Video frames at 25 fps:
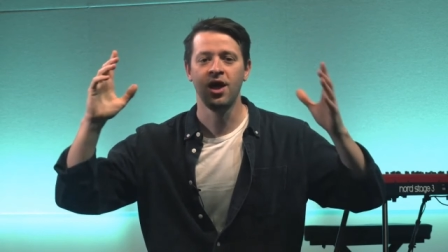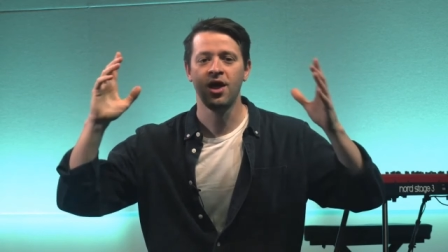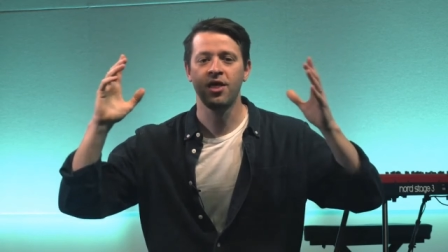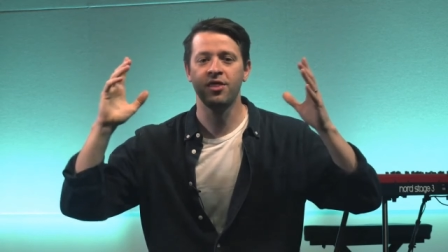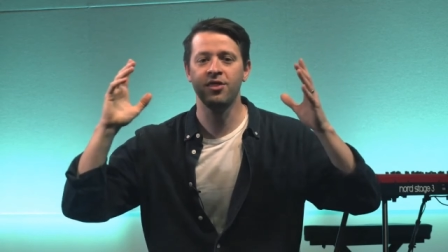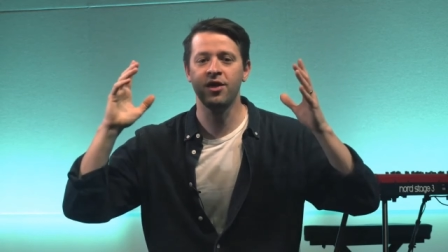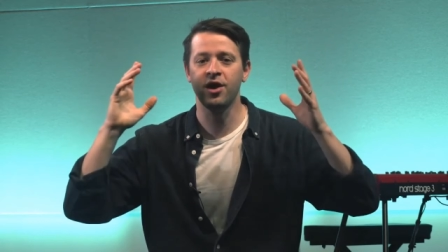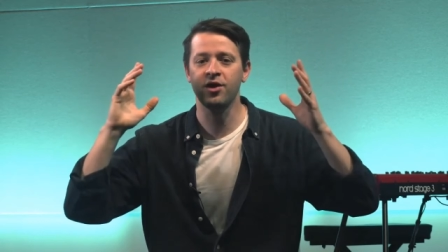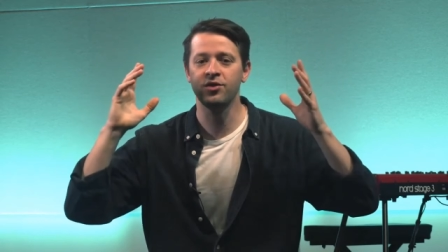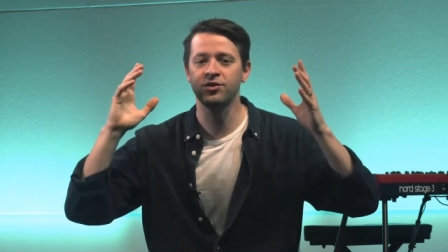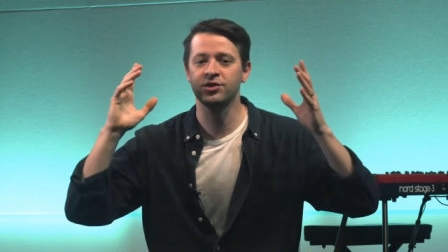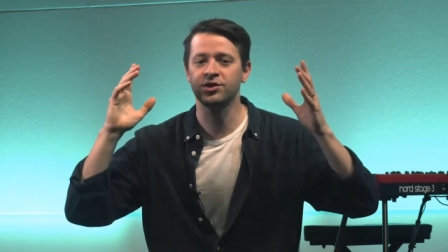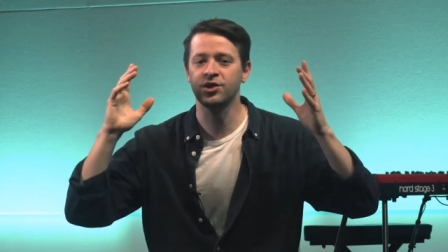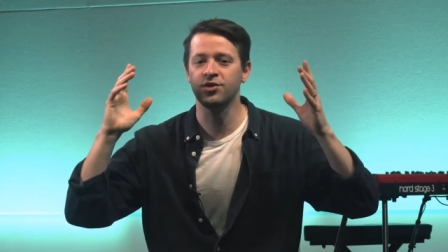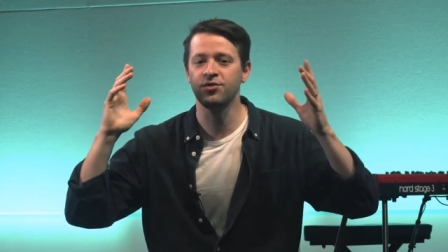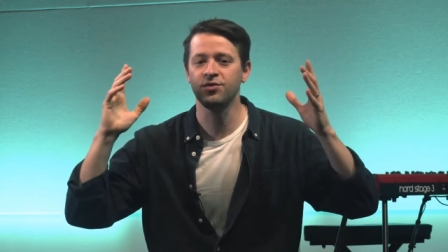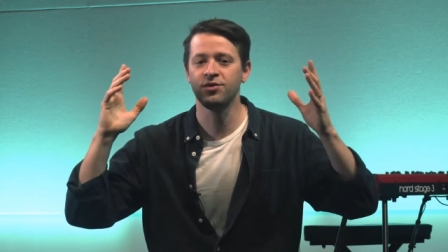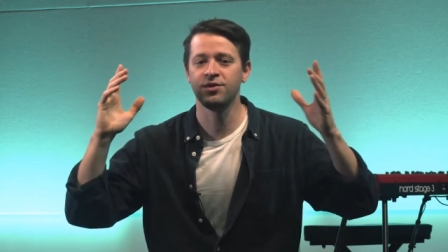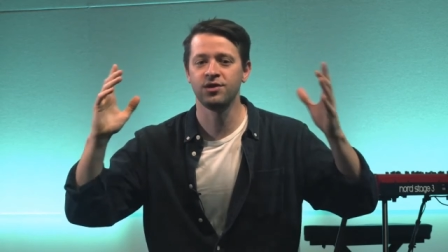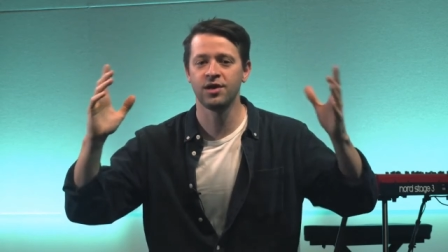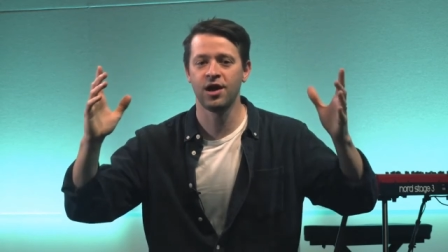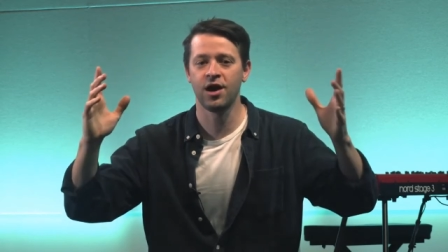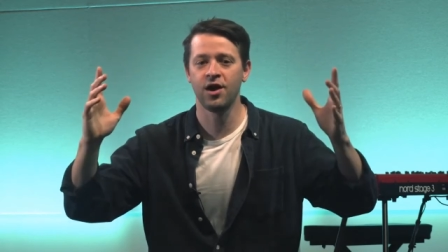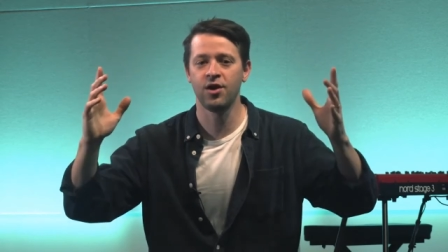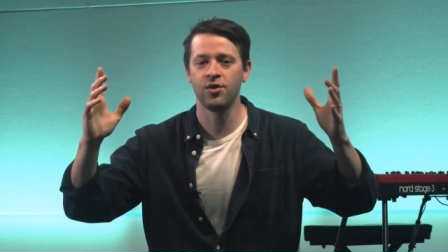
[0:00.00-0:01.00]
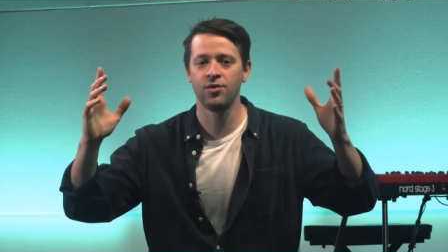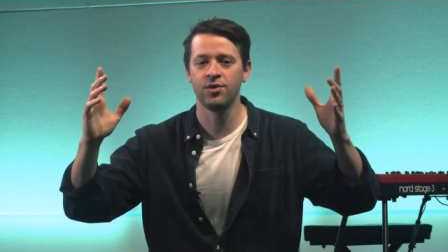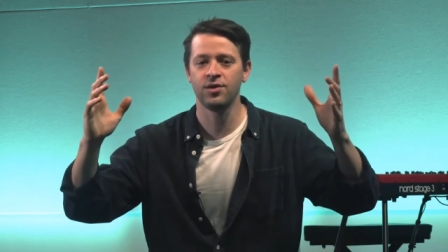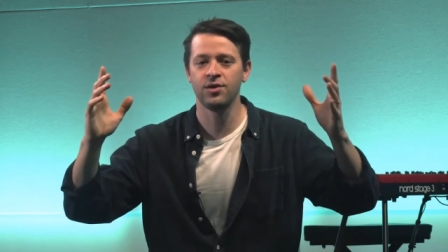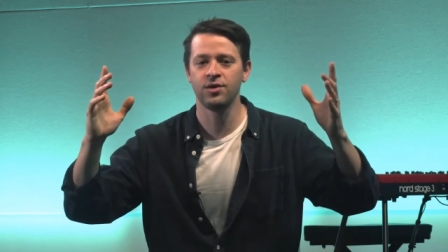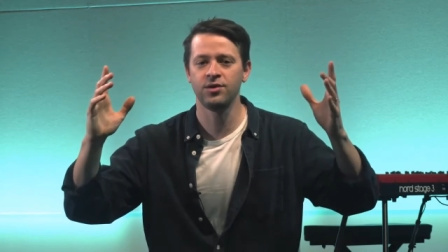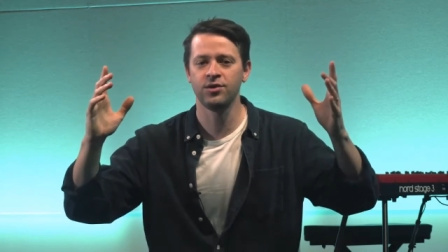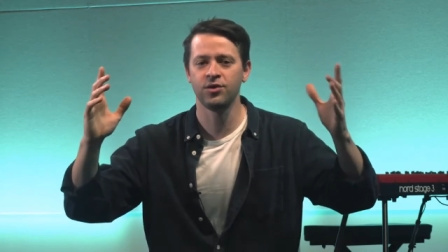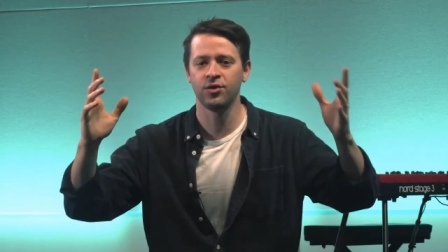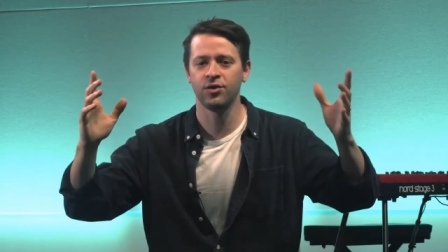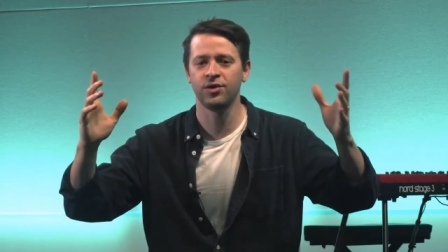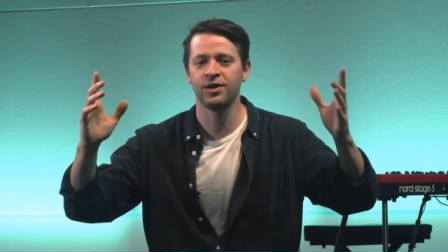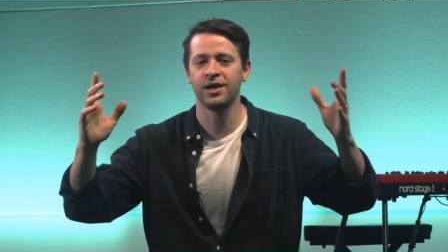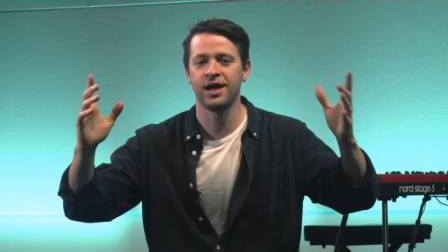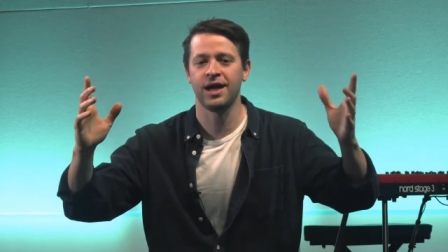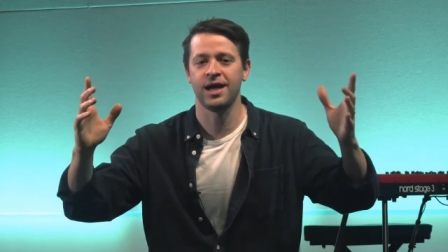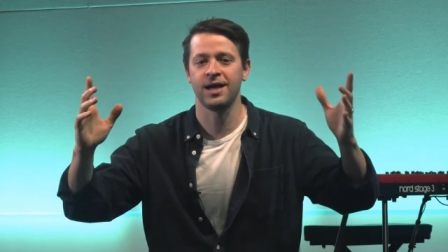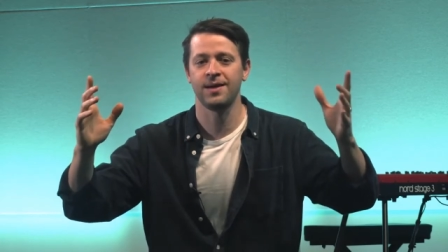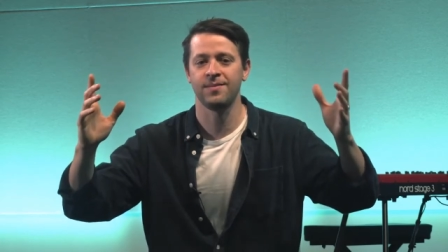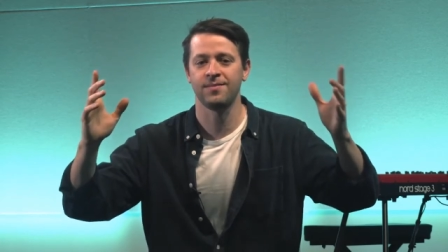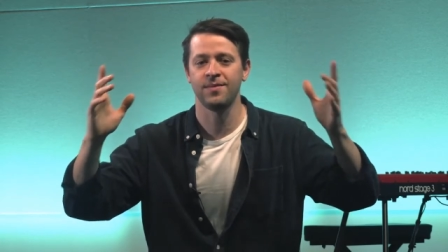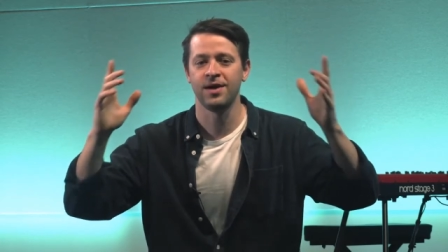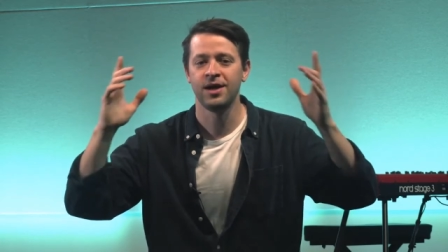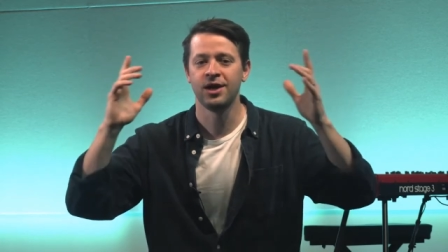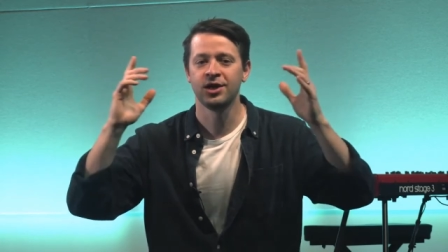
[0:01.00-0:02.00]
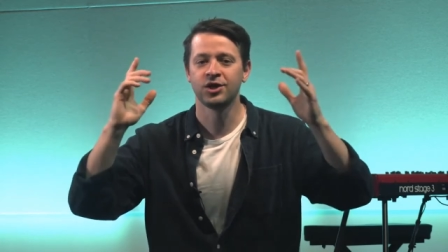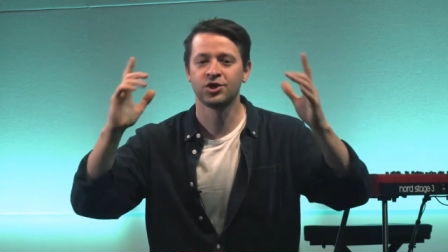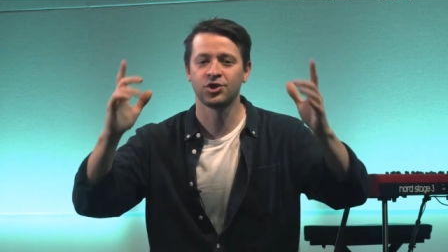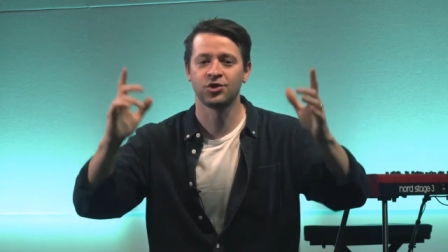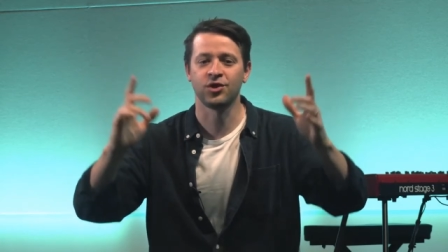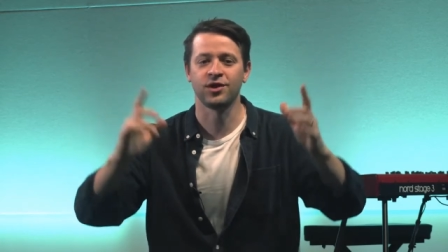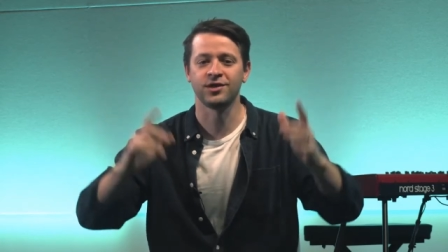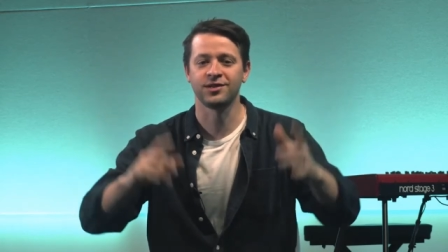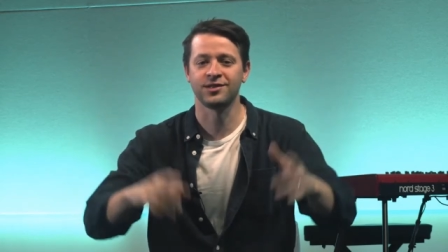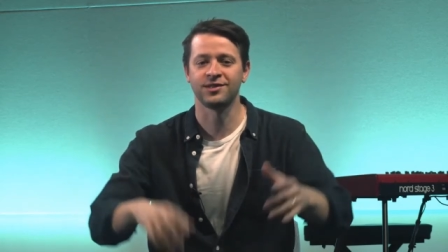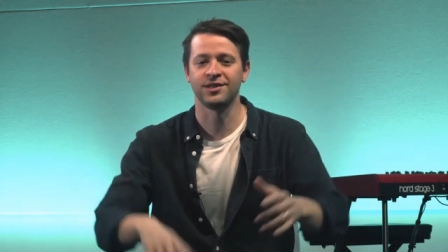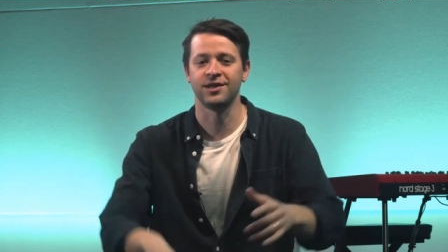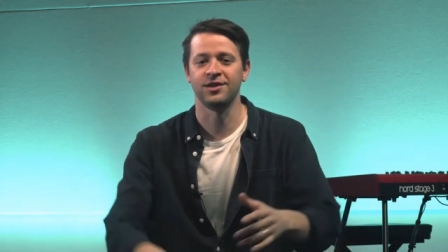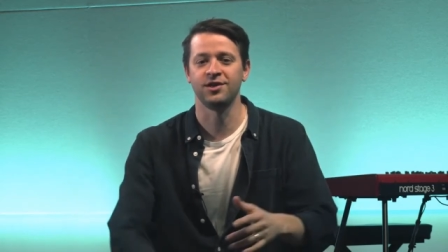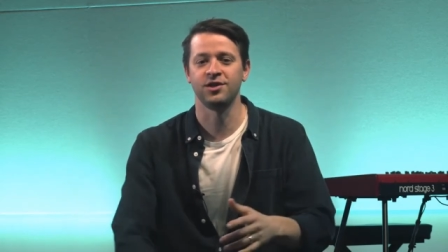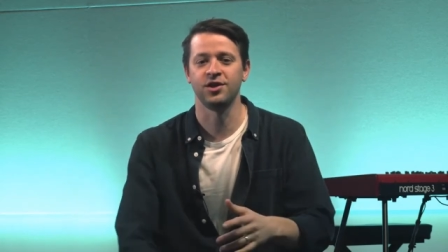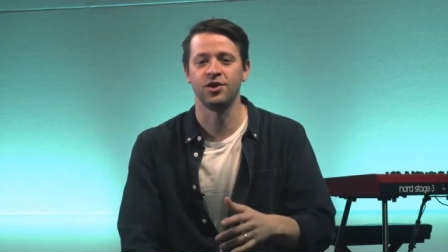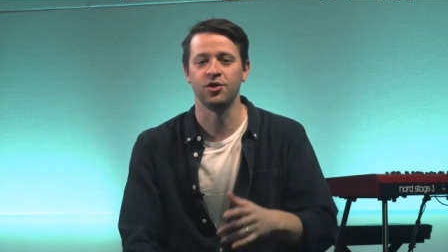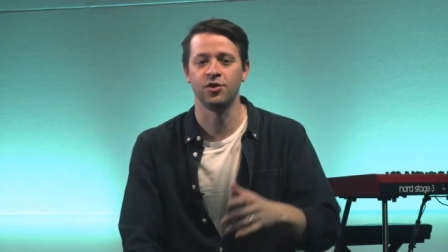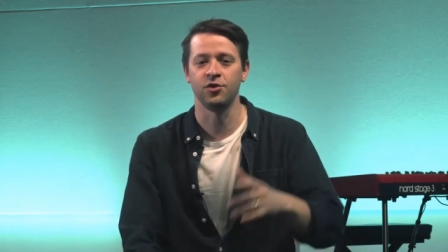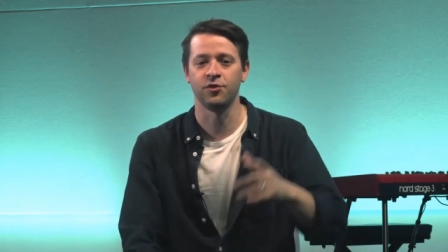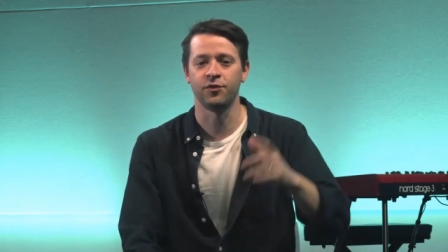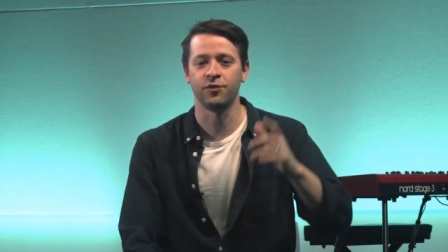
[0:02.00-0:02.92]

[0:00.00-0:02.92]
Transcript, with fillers: Those who know your name trust in you,